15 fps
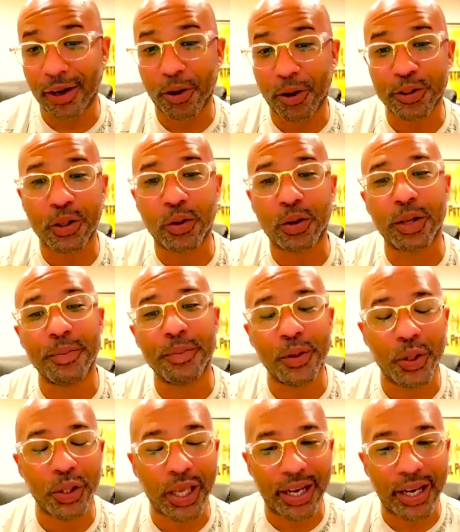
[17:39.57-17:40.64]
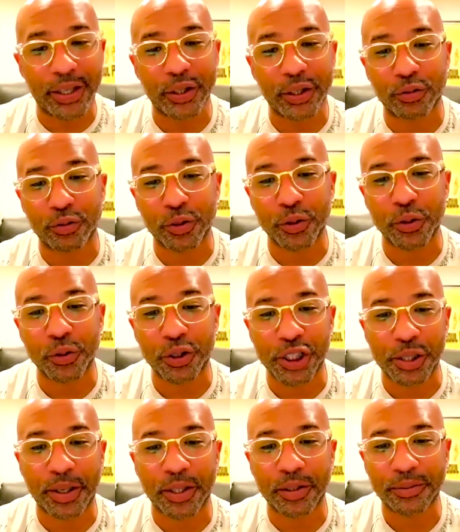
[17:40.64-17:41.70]
also communicating through
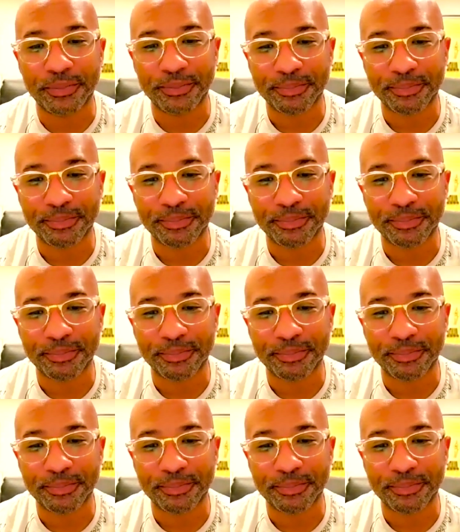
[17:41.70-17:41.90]
Gmail.